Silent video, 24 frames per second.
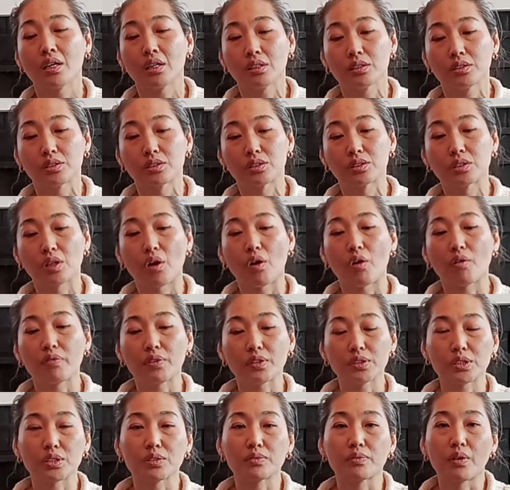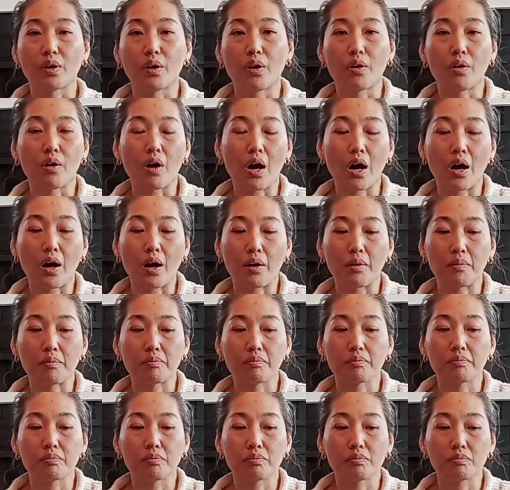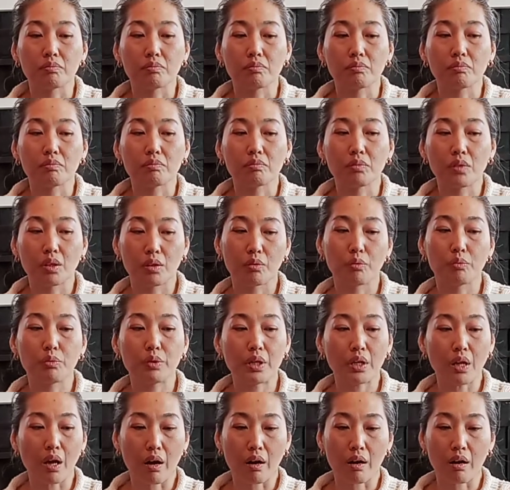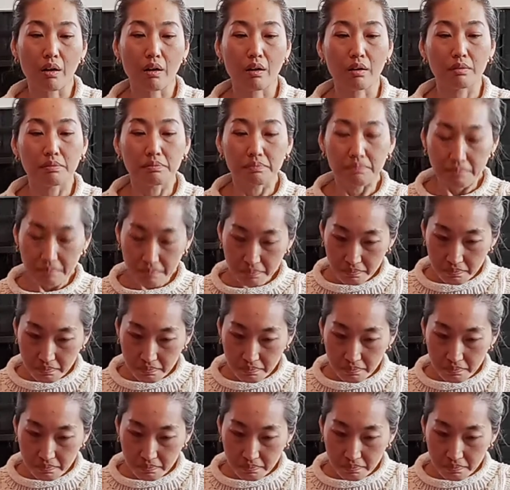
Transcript: So first of all, we are